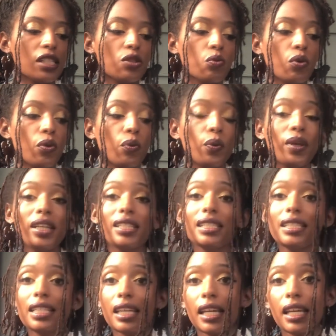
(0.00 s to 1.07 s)
what we
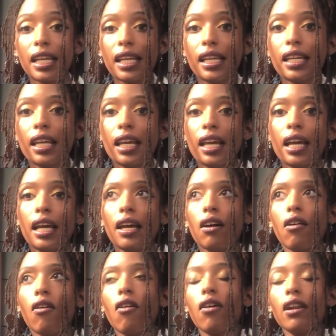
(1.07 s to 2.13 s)
did
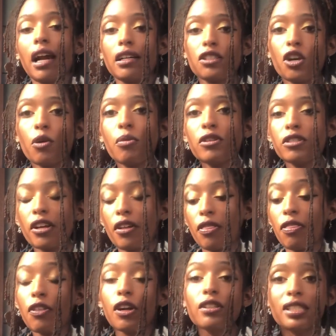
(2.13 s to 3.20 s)
on October
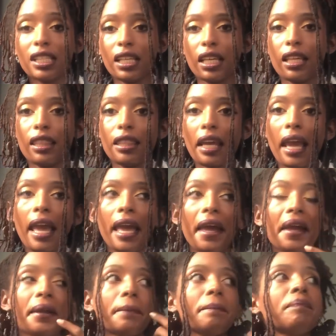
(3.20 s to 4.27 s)
13th.
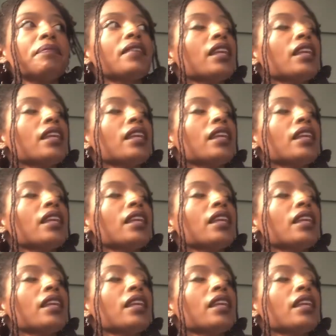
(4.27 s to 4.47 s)
And